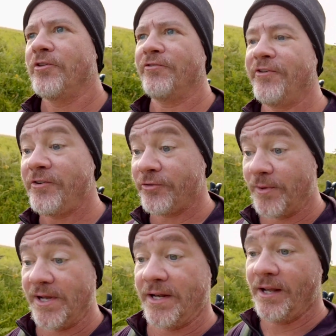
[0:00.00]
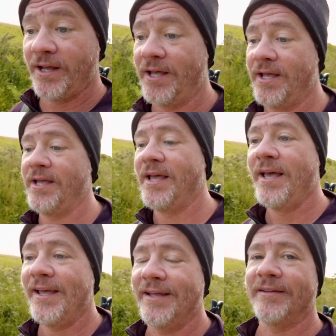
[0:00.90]
first one
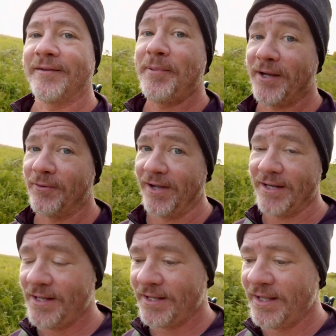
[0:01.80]
is a big one,